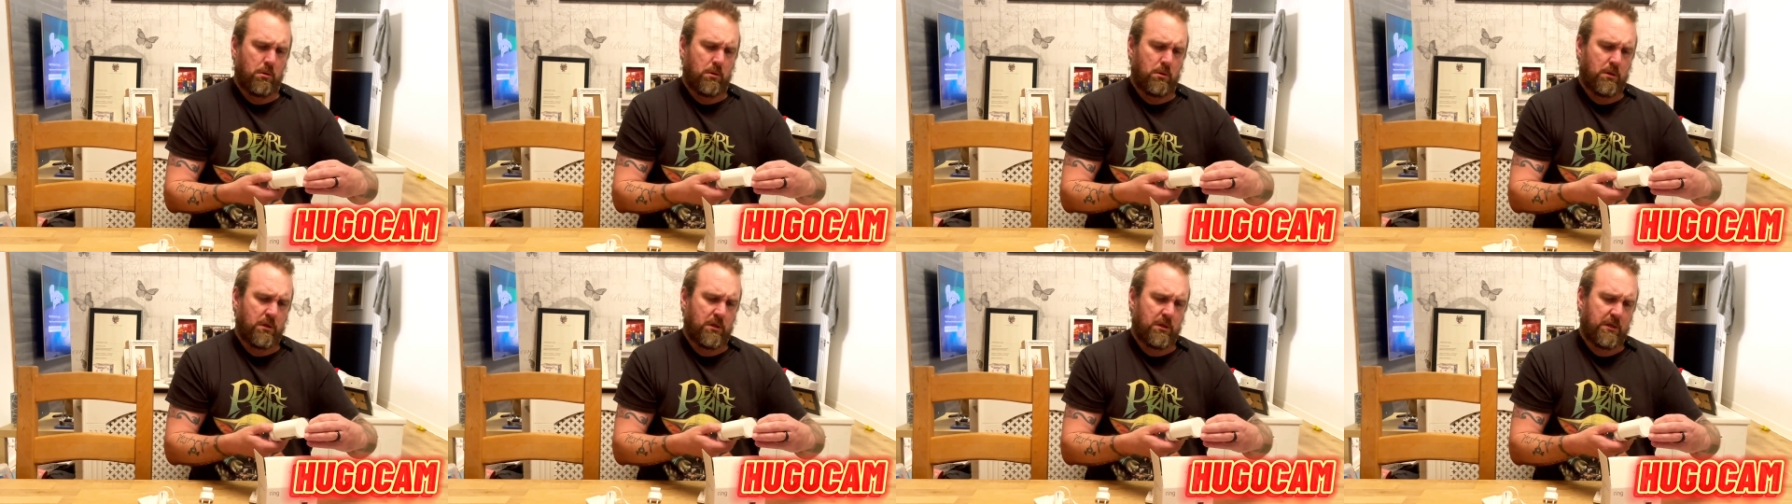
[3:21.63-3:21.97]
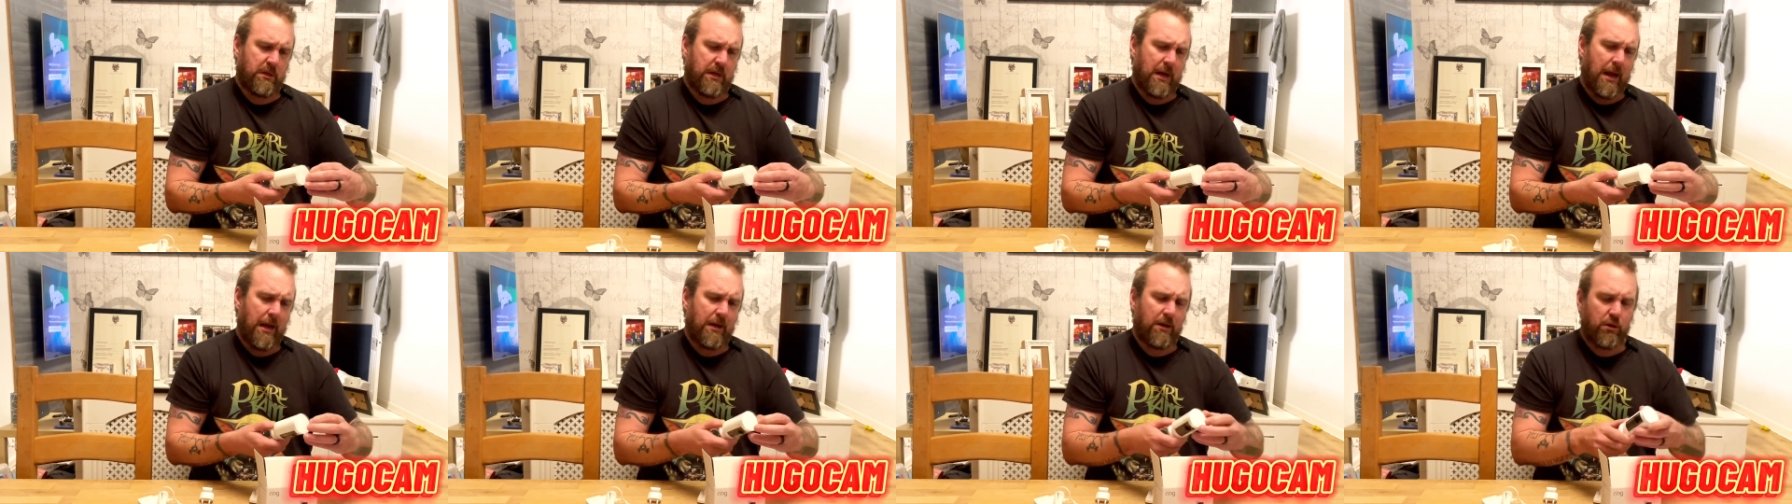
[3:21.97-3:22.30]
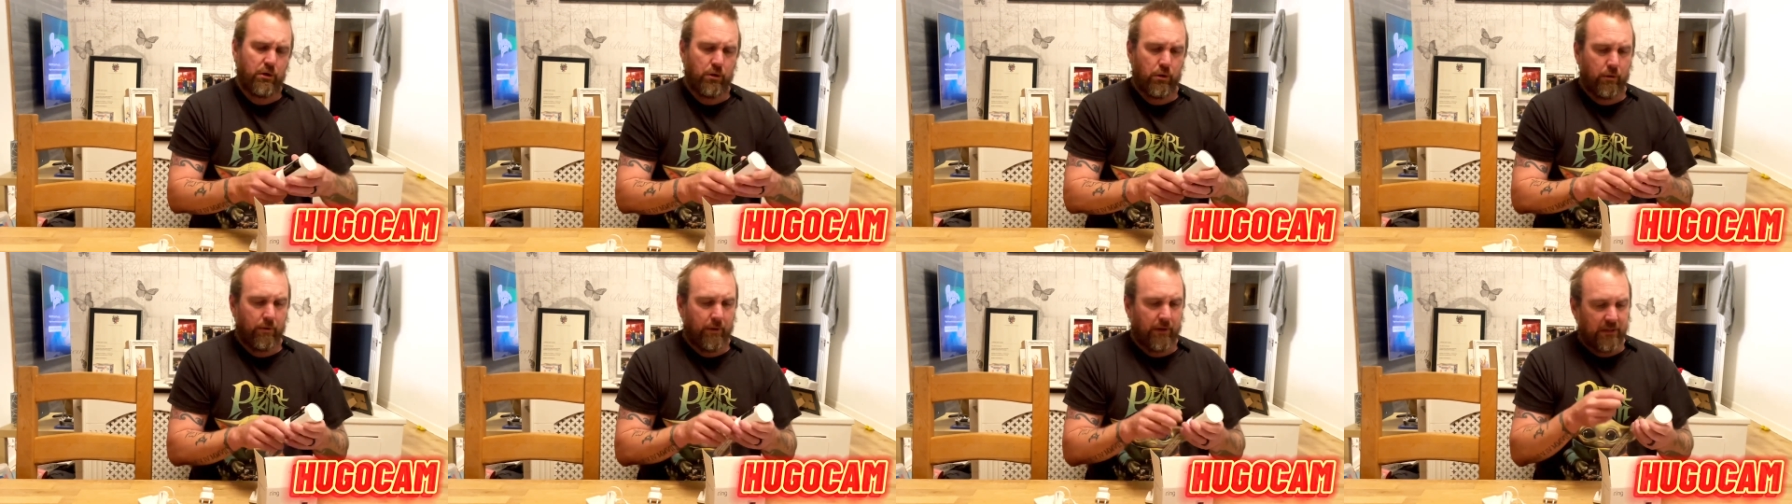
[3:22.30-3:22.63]
Scan
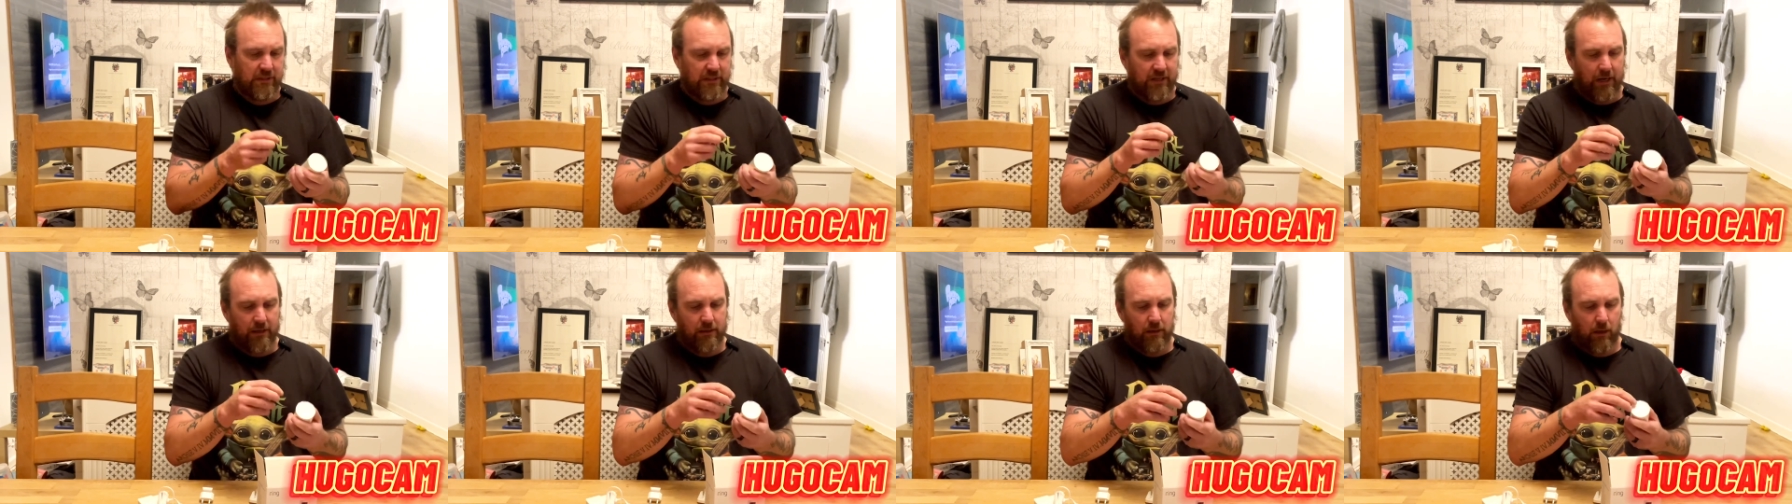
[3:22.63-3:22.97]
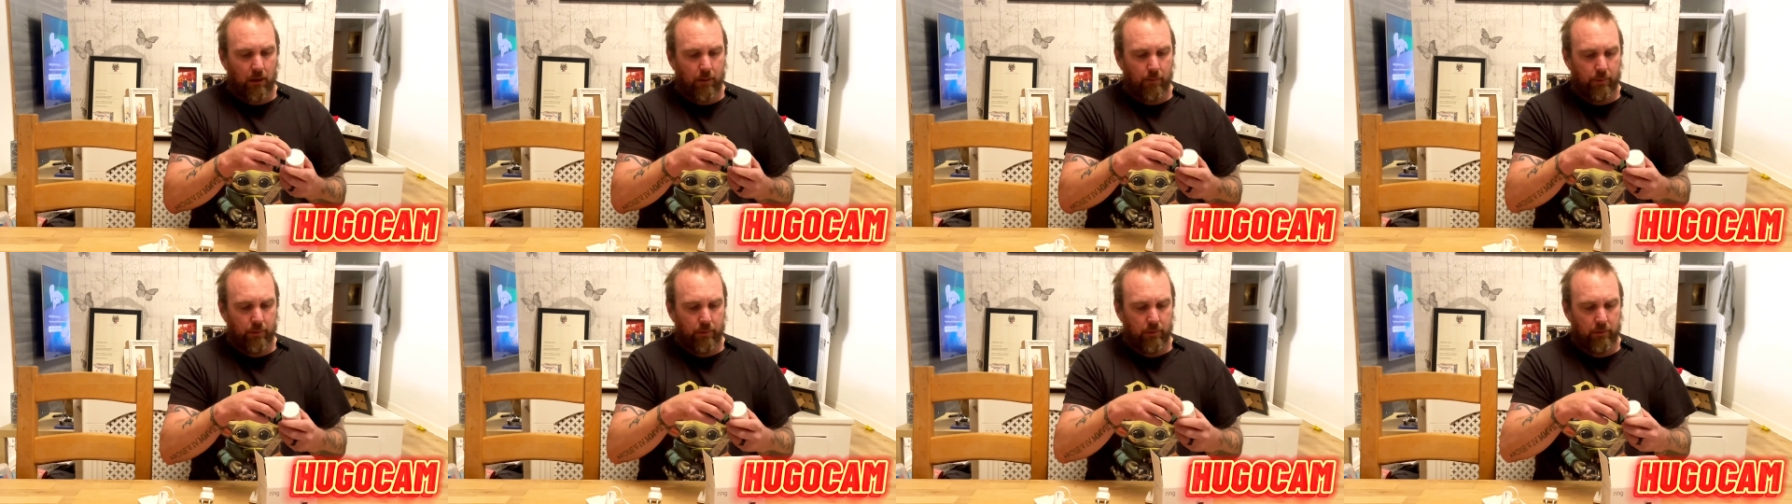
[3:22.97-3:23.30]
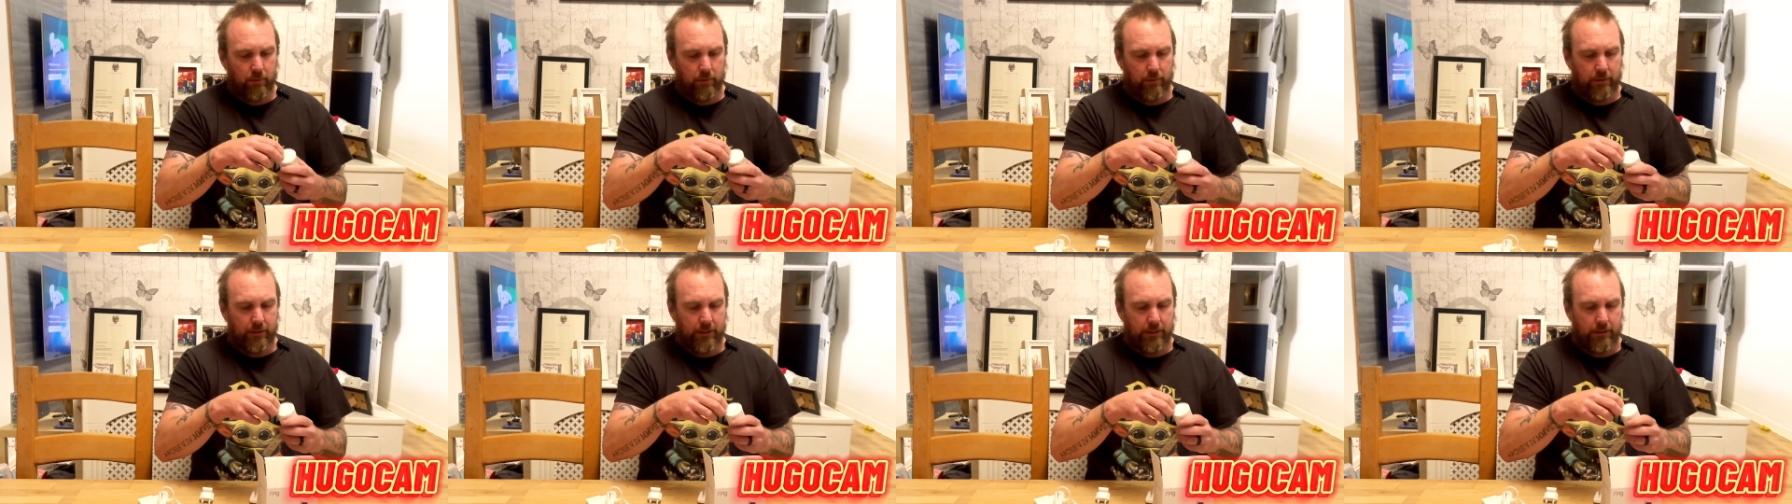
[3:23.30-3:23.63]
during setup.
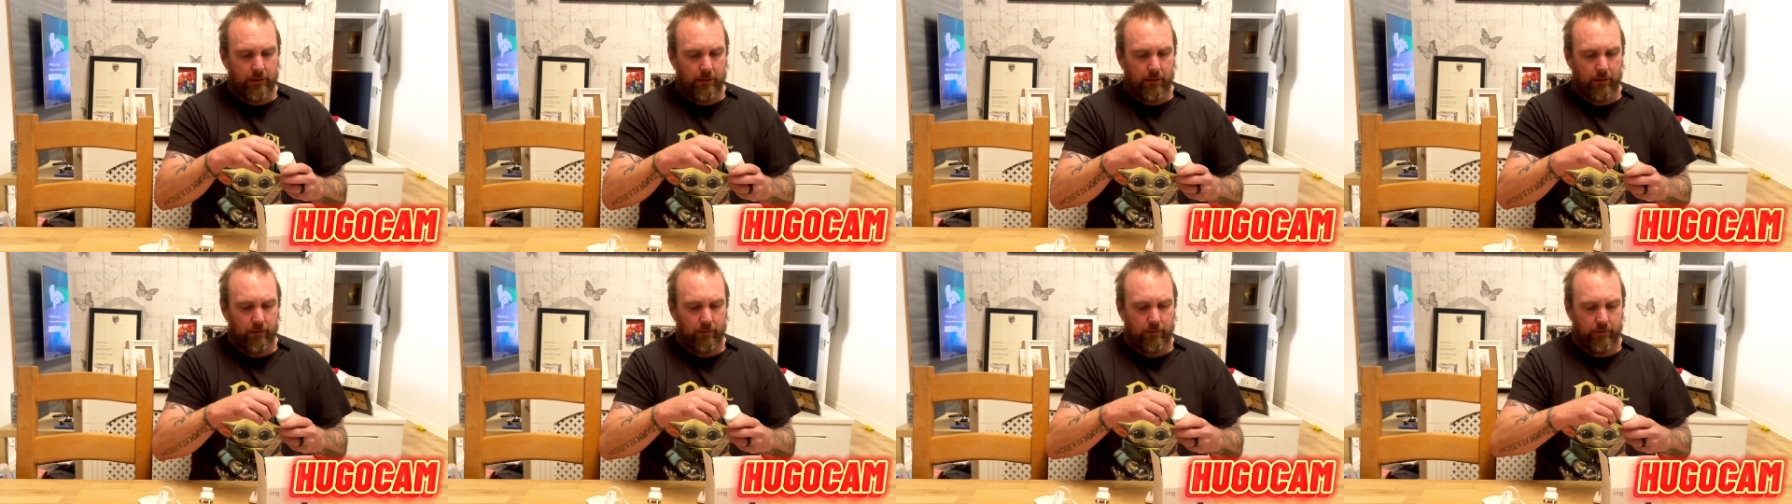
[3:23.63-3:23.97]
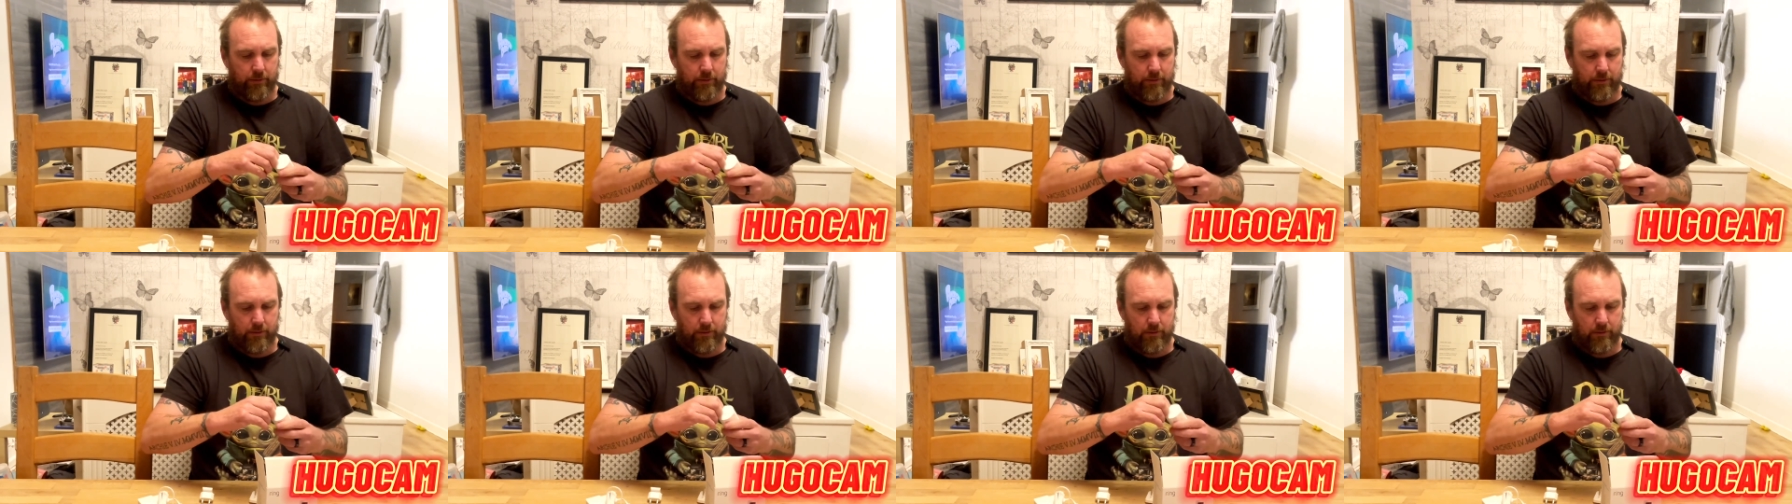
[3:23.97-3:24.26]
Okie doke.